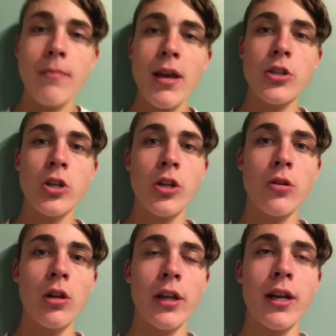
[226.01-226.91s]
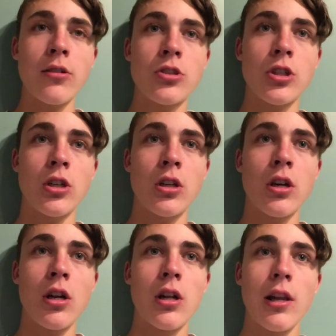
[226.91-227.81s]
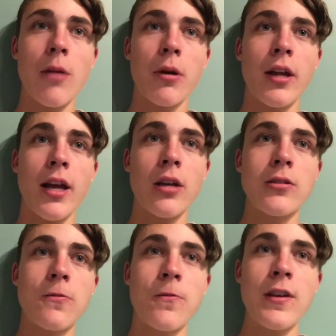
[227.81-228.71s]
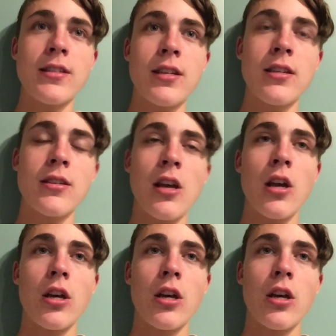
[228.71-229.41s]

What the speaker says: Make sure you clean out your leopard gecko's feces.